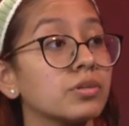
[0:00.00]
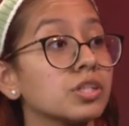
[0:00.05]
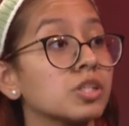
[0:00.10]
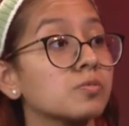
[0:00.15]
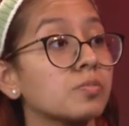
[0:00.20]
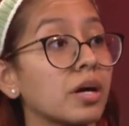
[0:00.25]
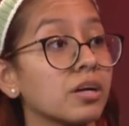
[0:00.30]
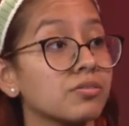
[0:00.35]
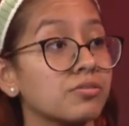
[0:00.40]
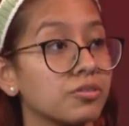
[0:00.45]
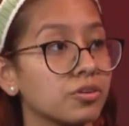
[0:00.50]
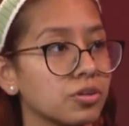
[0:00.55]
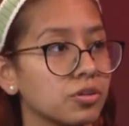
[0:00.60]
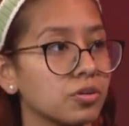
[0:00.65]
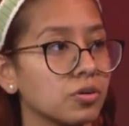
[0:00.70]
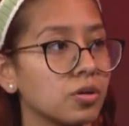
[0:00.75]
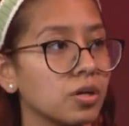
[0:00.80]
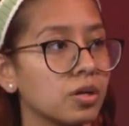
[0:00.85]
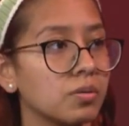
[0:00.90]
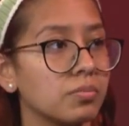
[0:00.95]
respect for
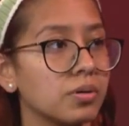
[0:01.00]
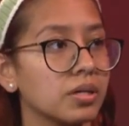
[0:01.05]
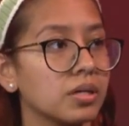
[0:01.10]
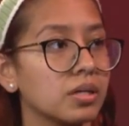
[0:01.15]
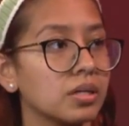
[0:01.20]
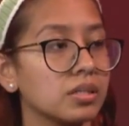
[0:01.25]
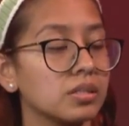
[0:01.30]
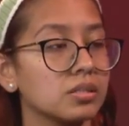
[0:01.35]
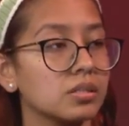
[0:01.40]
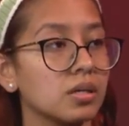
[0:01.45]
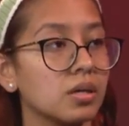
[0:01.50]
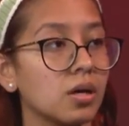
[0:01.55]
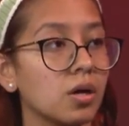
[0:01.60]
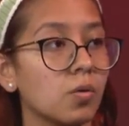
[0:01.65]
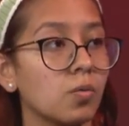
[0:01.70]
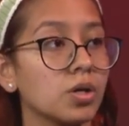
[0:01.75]
you because mm.